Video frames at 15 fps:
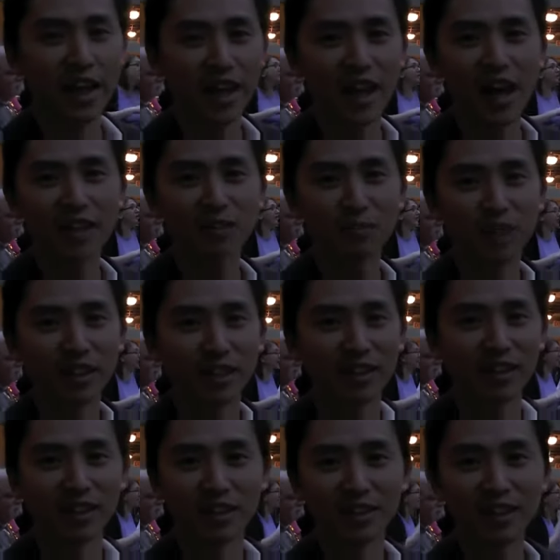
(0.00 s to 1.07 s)
It has
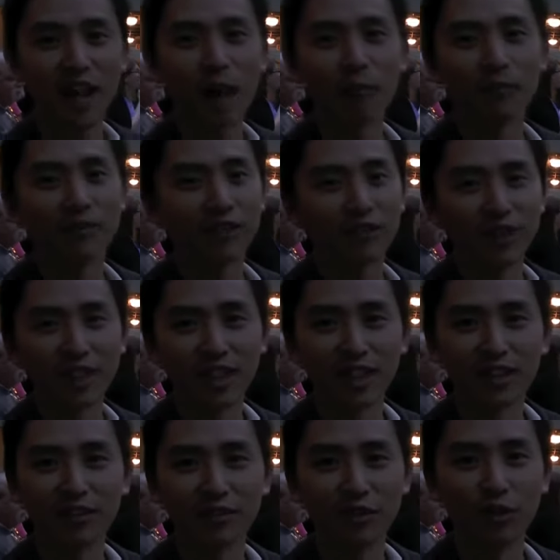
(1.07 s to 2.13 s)
been in top 50
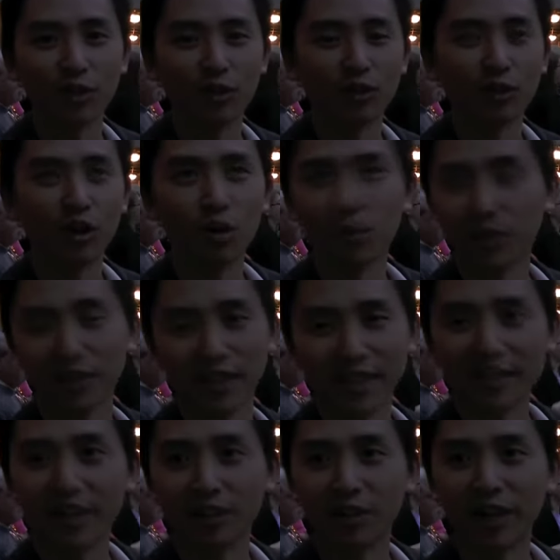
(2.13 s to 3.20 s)
for almost a
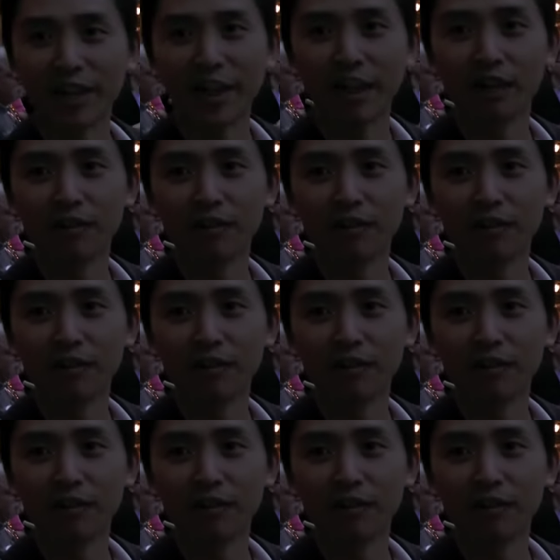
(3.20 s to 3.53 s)
year right now.